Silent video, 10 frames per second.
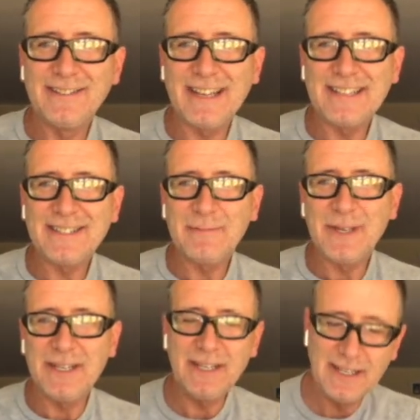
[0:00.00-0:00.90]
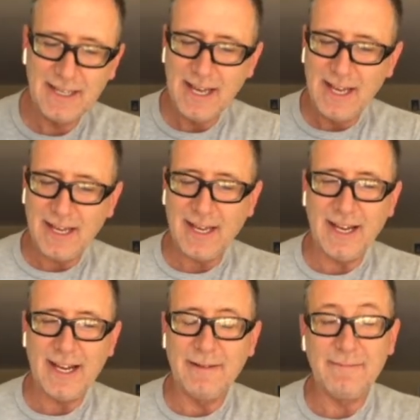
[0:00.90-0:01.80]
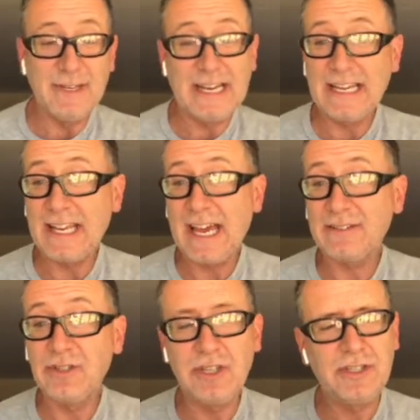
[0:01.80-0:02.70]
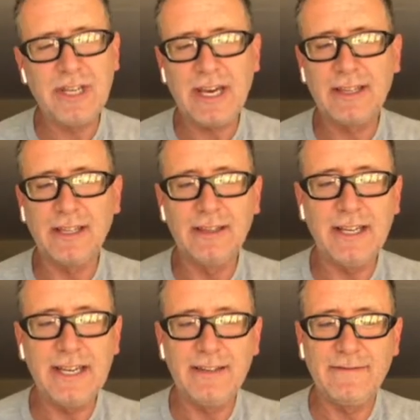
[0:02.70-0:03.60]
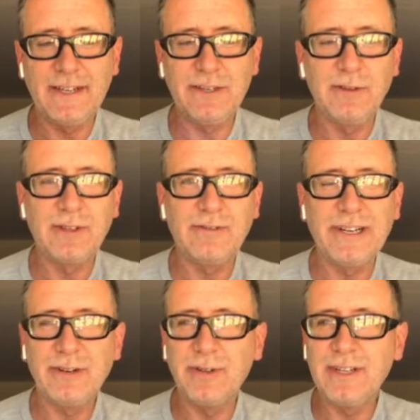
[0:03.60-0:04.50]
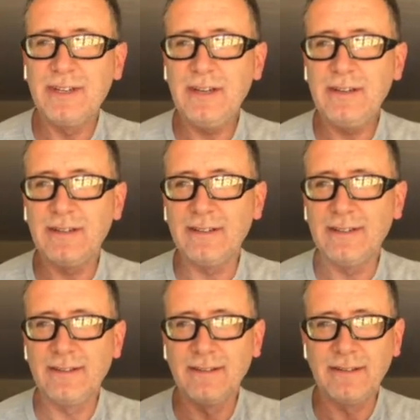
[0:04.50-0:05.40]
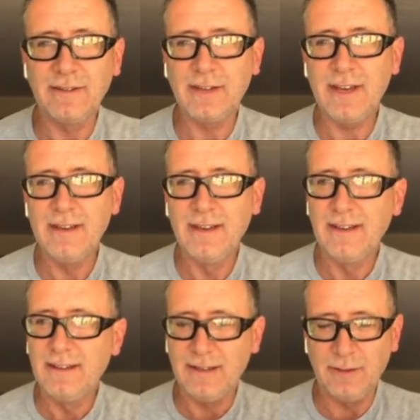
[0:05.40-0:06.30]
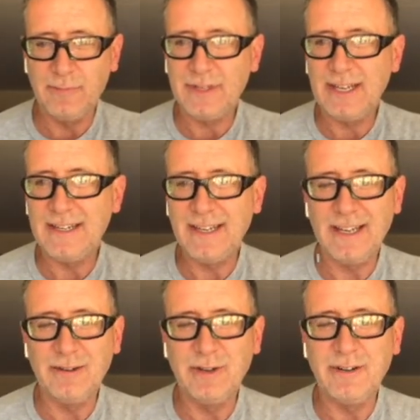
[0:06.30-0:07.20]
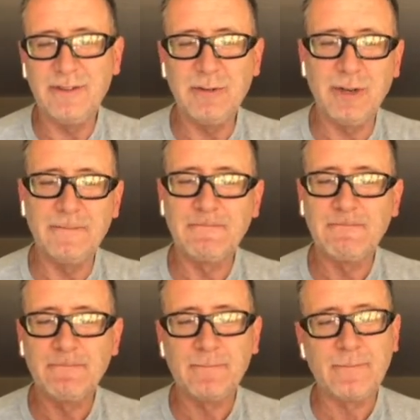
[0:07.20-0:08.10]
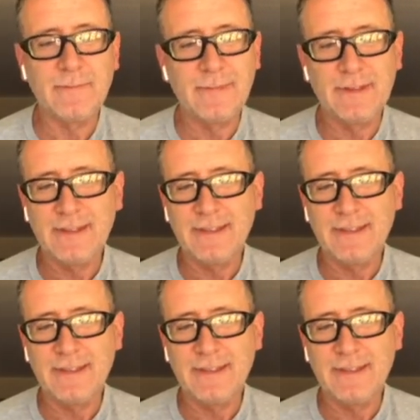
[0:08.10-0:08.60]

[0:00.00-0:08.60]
so that's spinning, and I could actually stack the light if I do it the right orientation, okay? Upside down, whatever you want. All